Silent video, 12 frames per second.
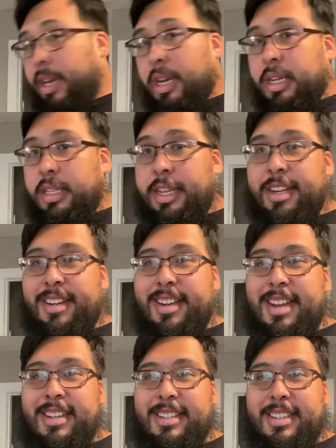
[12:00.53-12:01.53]
a container,
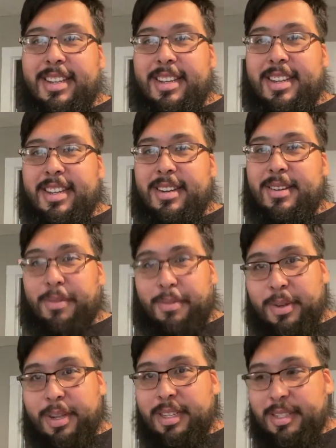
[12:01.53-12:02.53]
guys, and
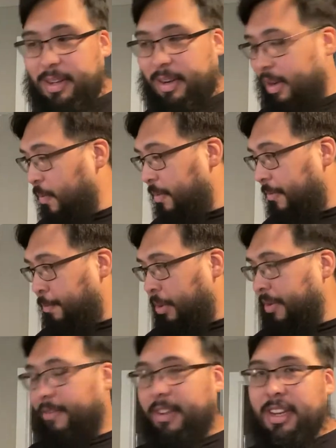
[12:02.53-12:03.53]
we'll get started with
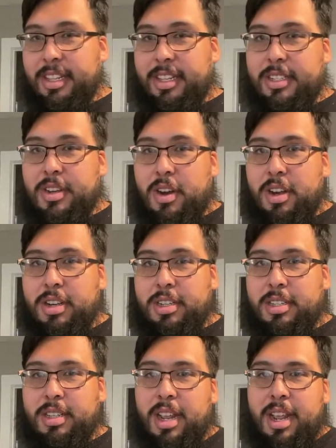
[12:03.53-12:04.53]
pre-filling these
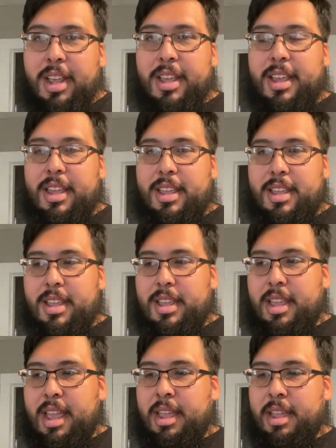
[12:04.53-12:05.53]
carts
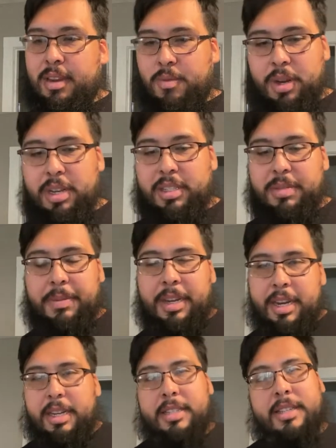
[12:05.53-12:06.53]
and running some
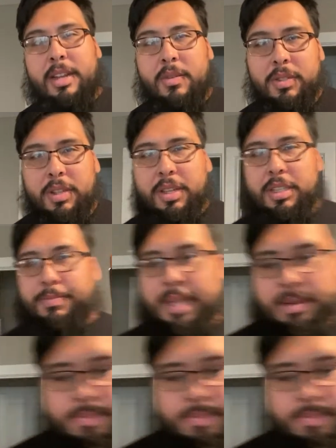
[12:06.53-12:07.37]
cleaning cycles on this bad